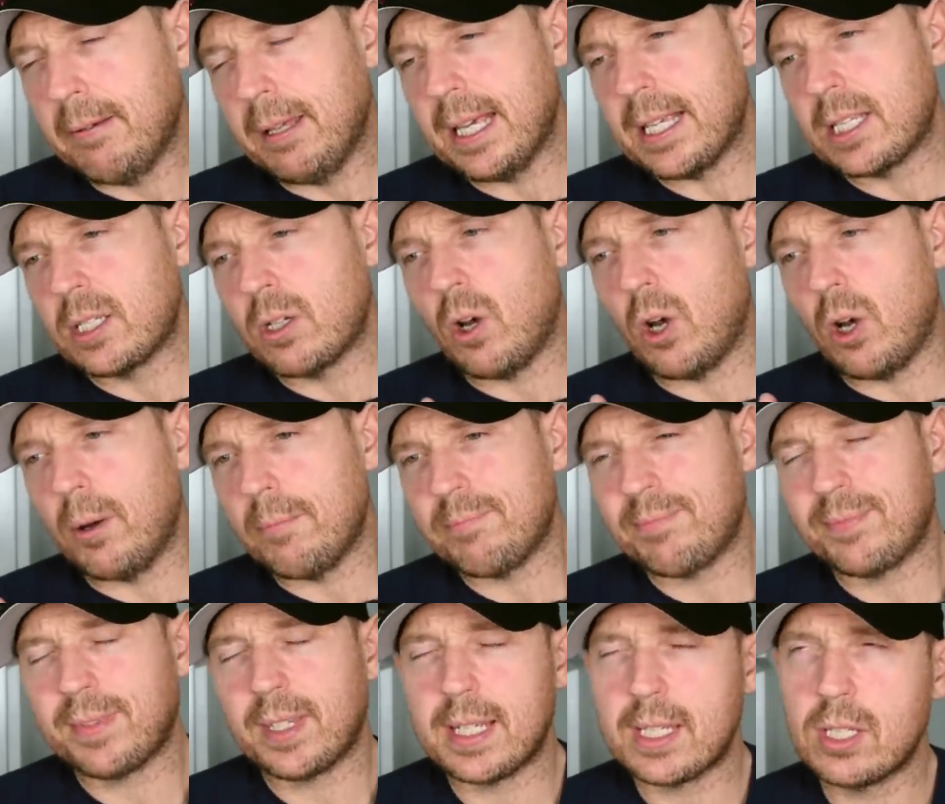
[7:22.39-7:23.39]
It's got
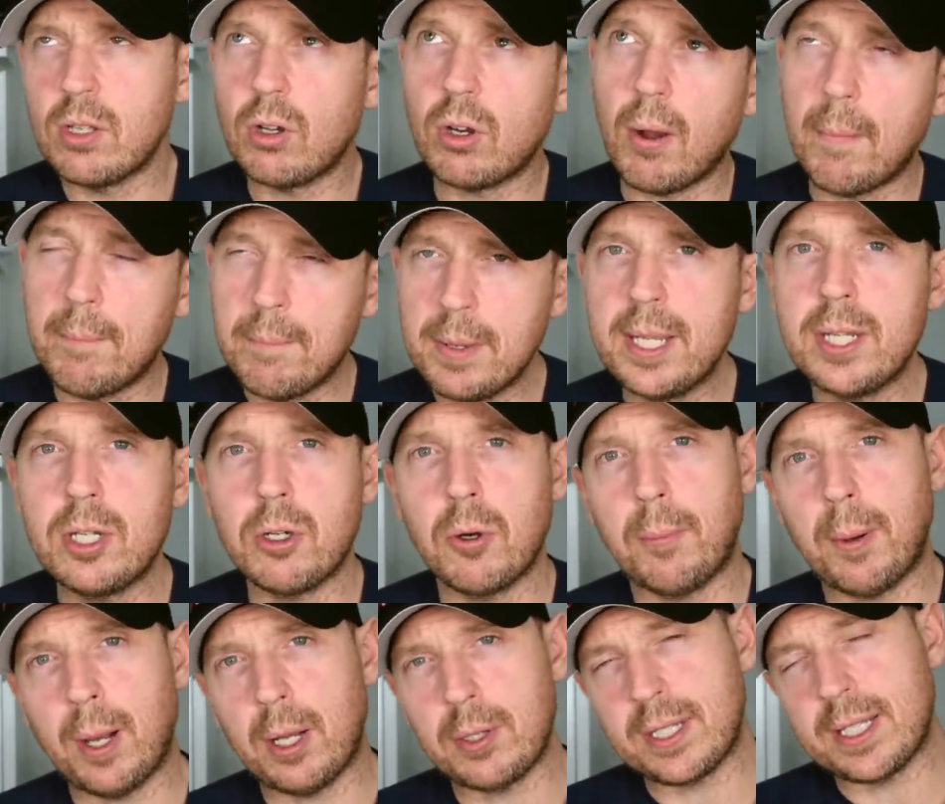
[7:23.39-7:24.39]
it's not got medial
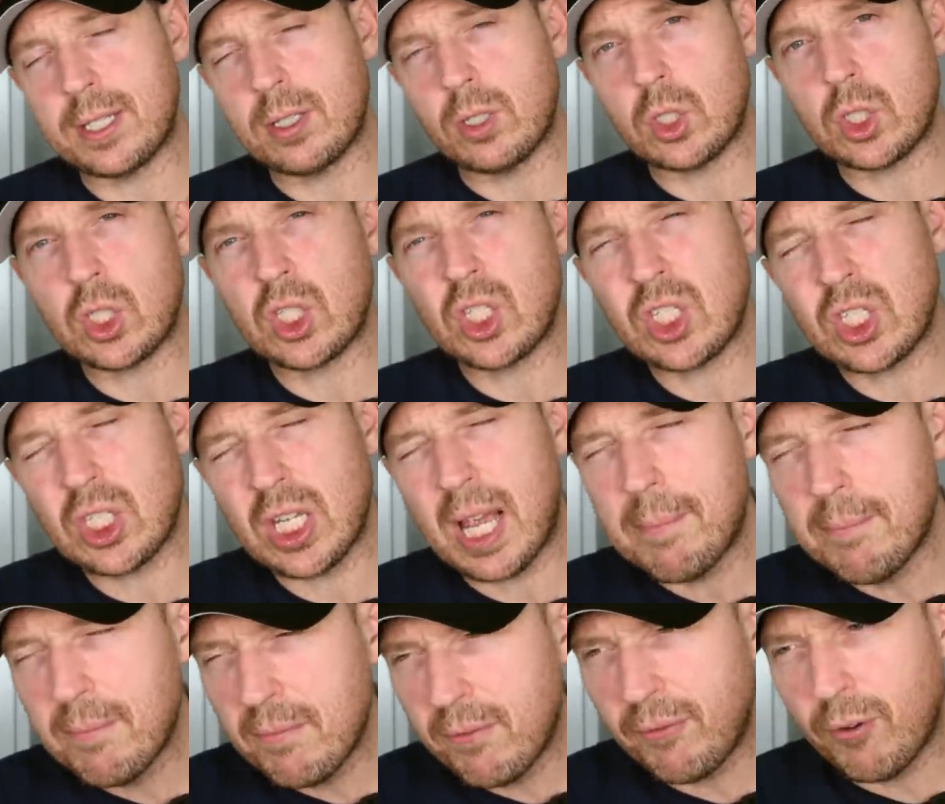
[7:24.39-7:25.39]
posts, it's got
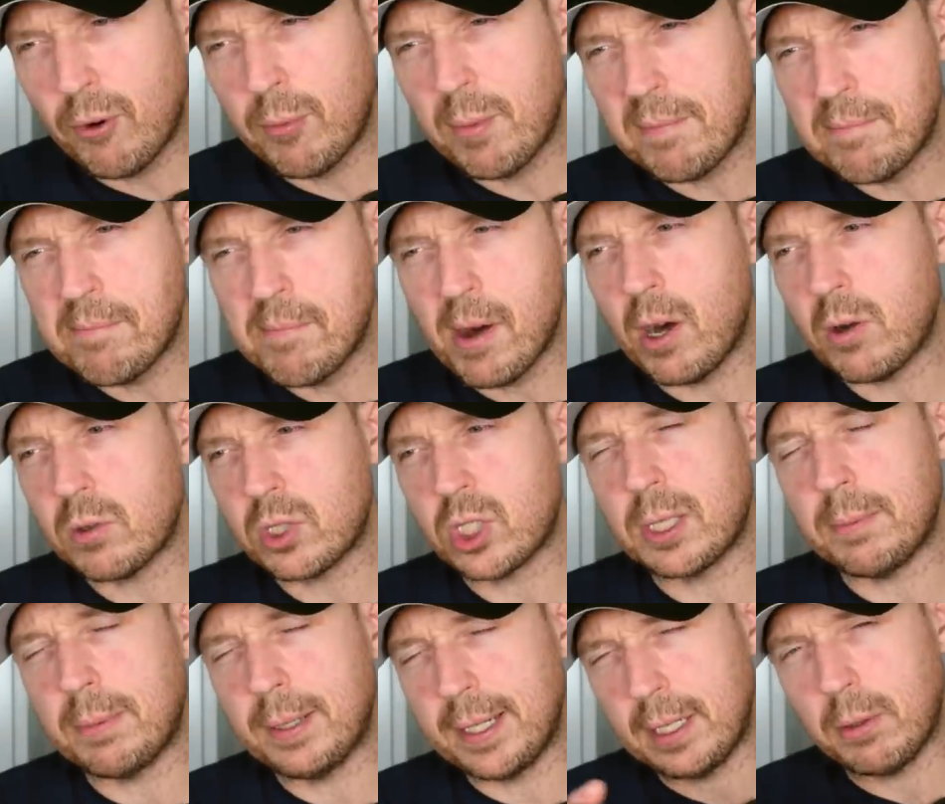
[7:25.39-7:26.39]
some form of mild
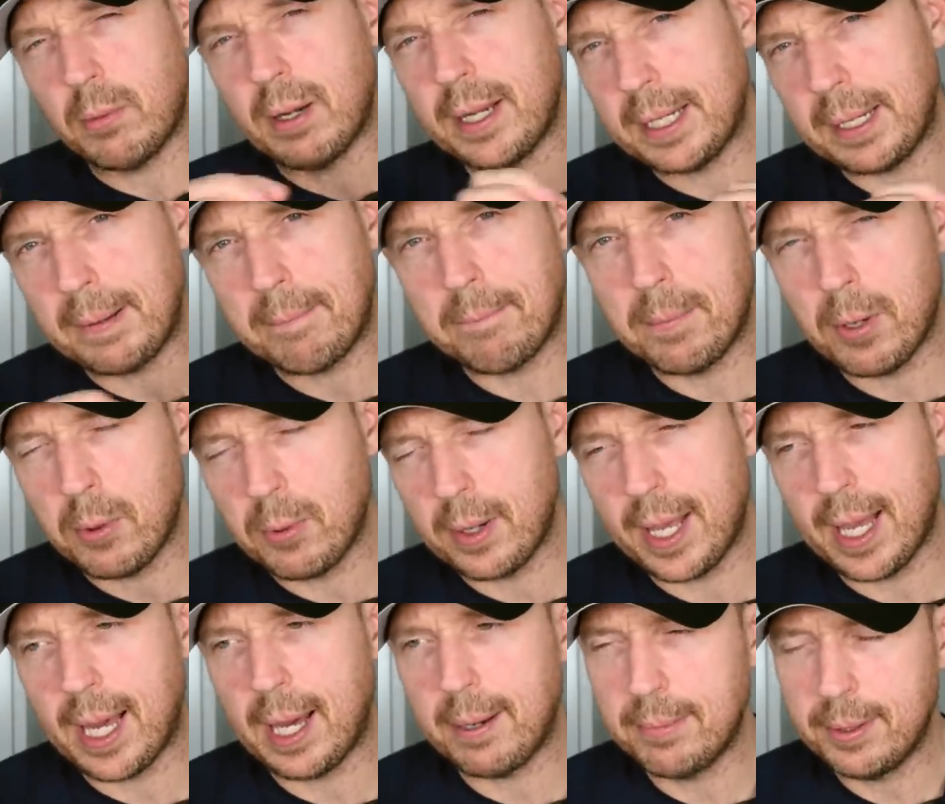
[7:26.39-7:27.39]
stability the way they built
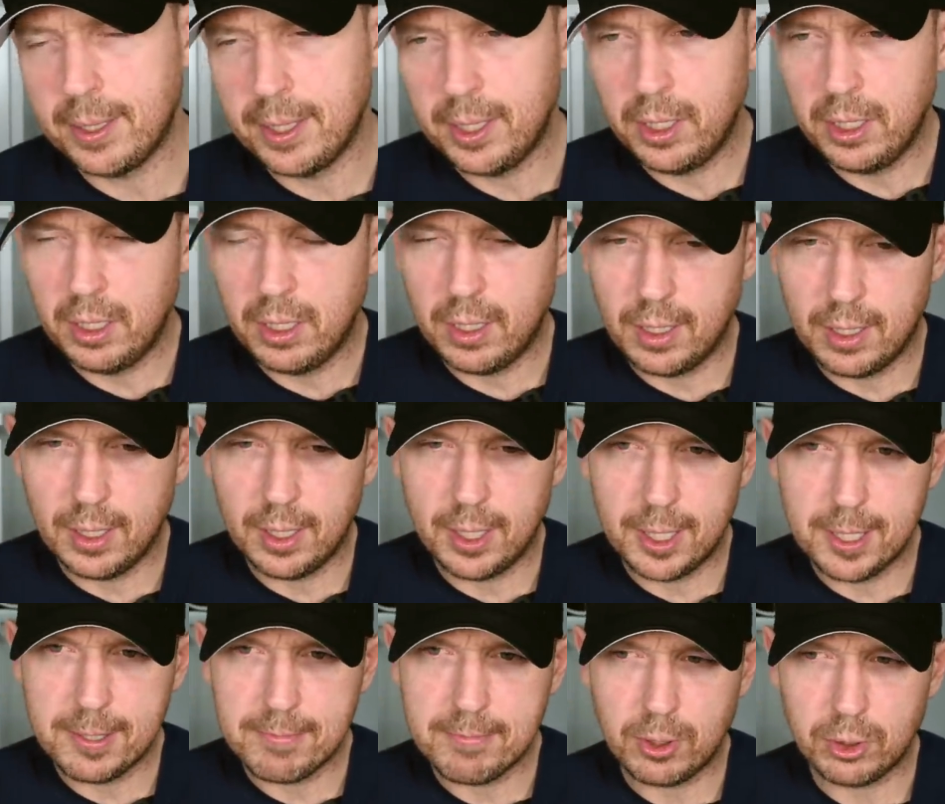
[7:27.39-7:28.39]
it up
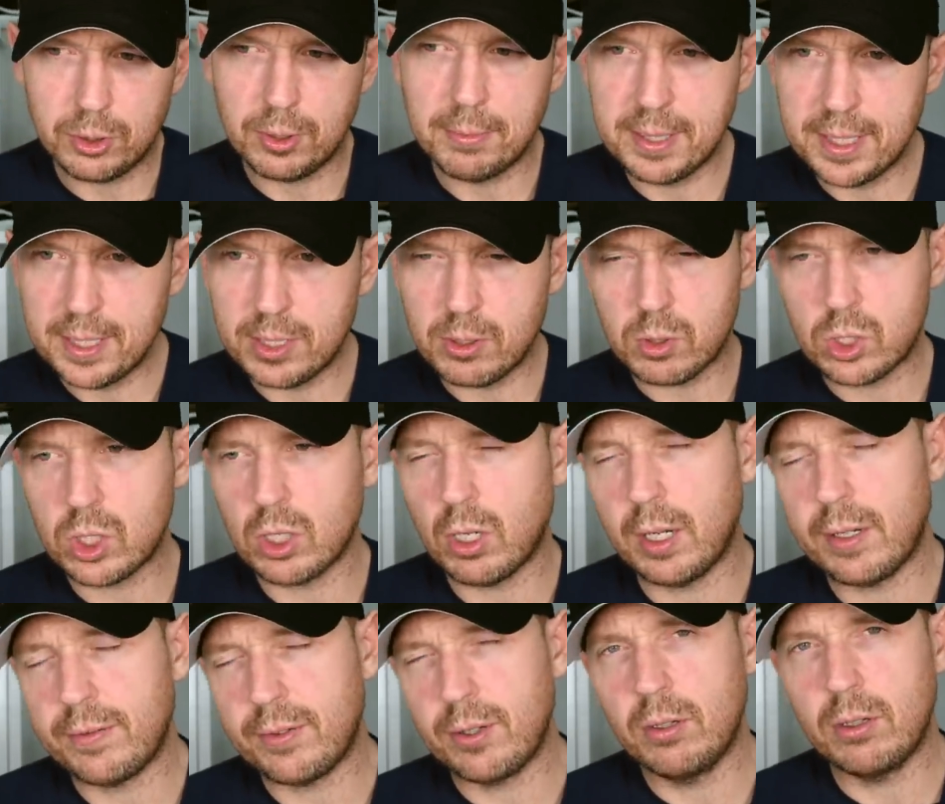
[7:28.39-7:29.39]
um on the medial
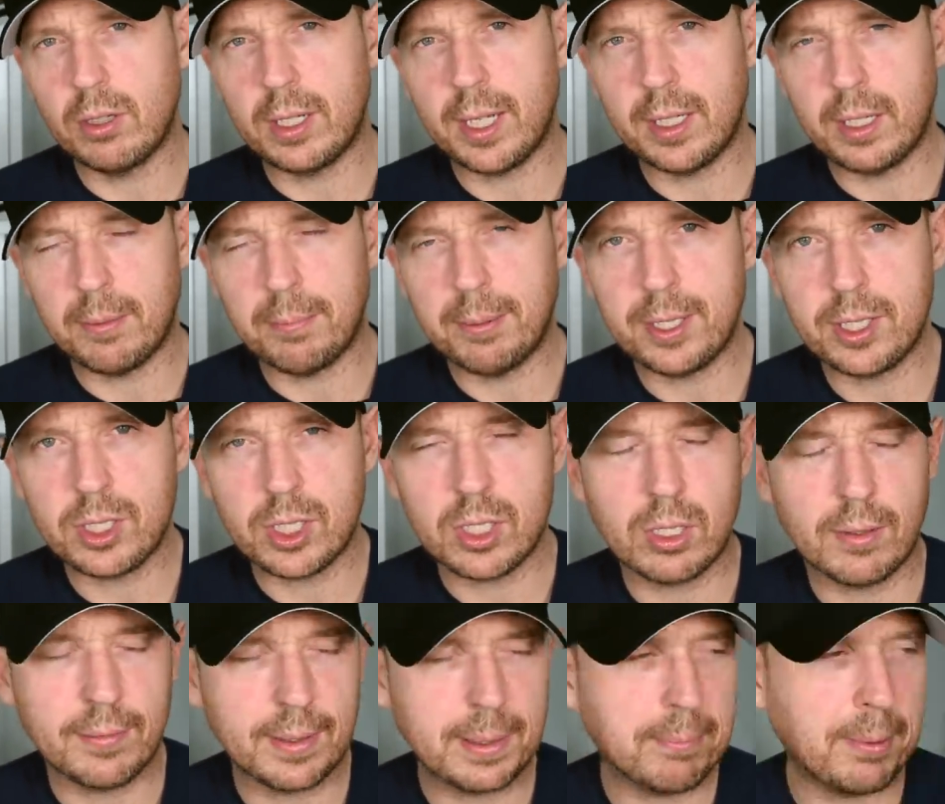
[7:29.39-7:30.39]
side if you look at the pictures
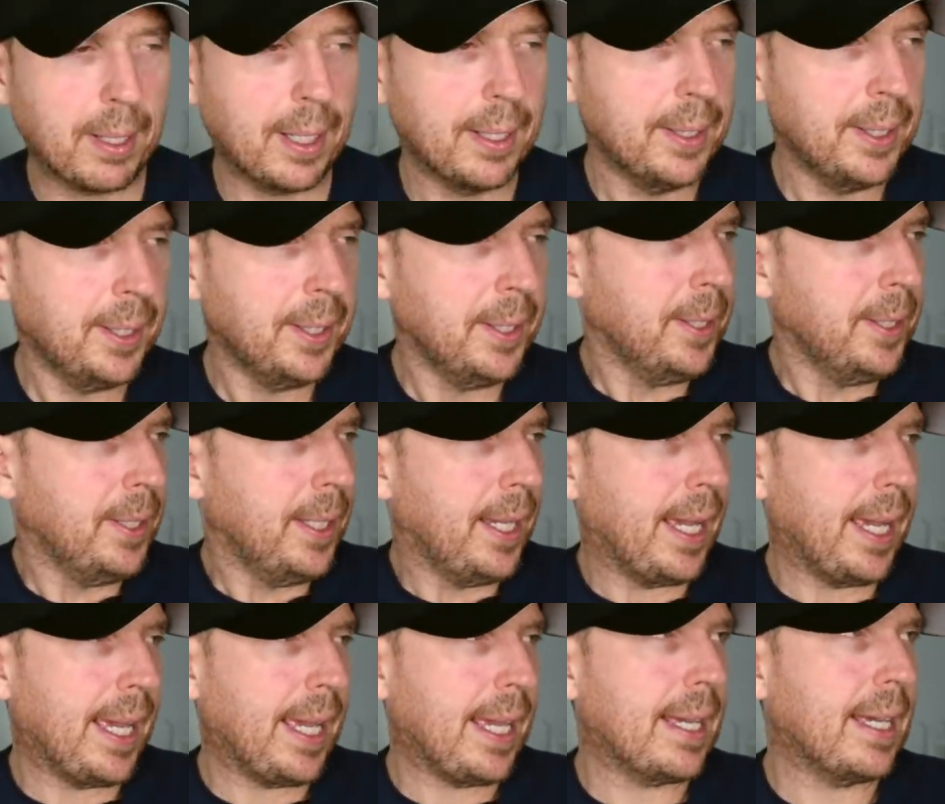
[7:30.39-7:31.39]
of it, but
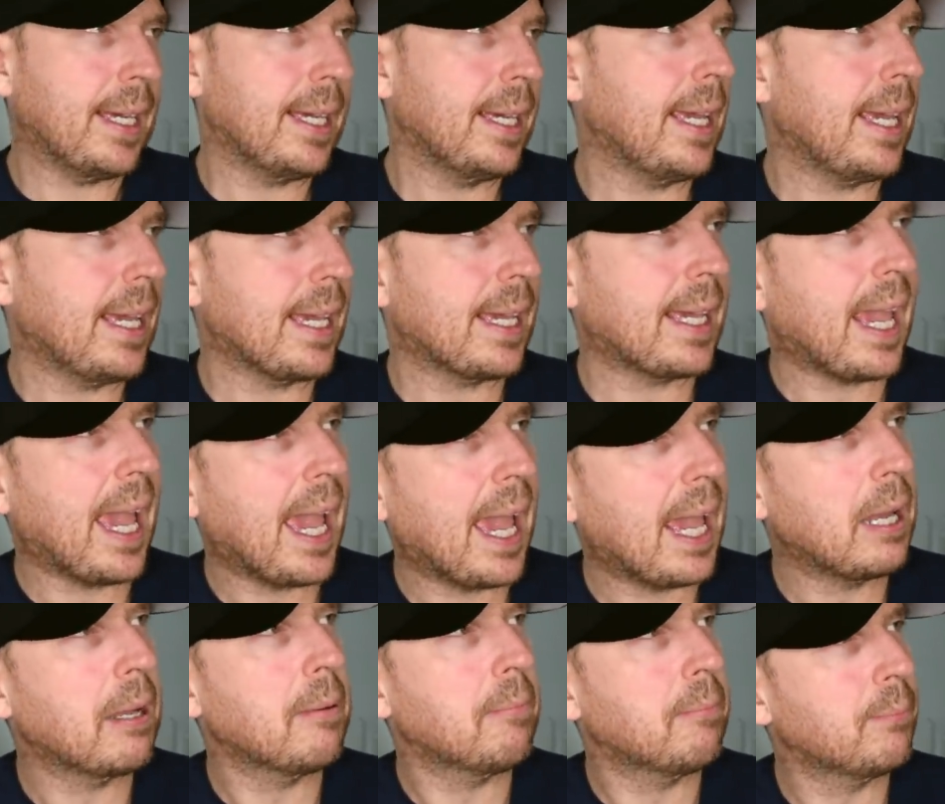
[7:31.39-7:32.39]
it it
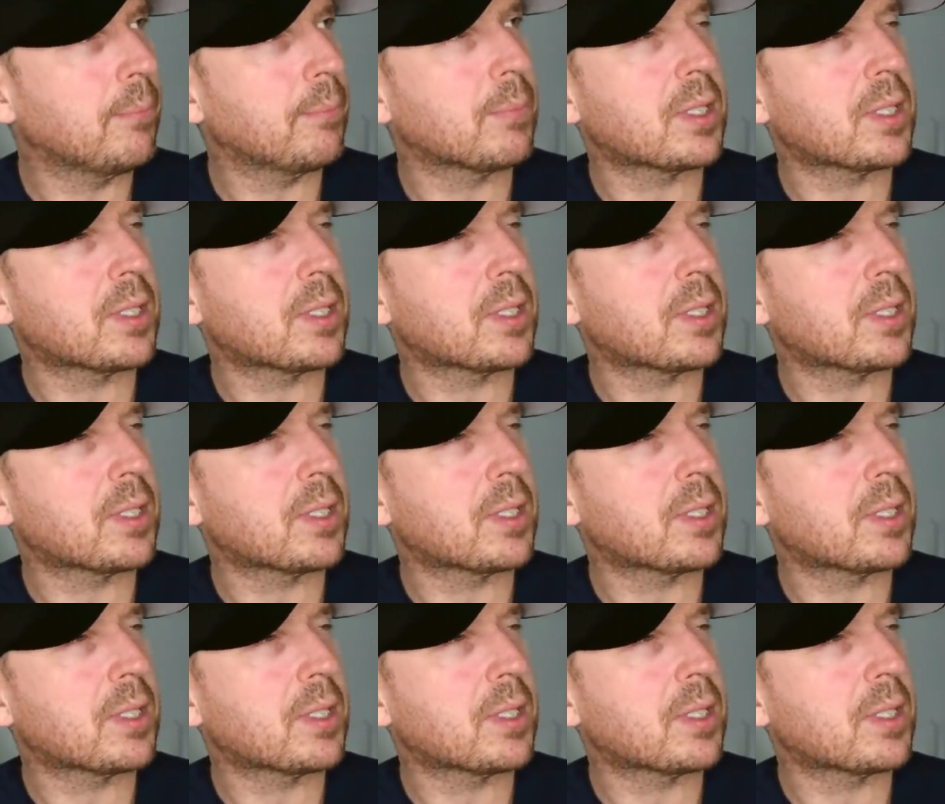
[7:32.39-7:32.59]
can.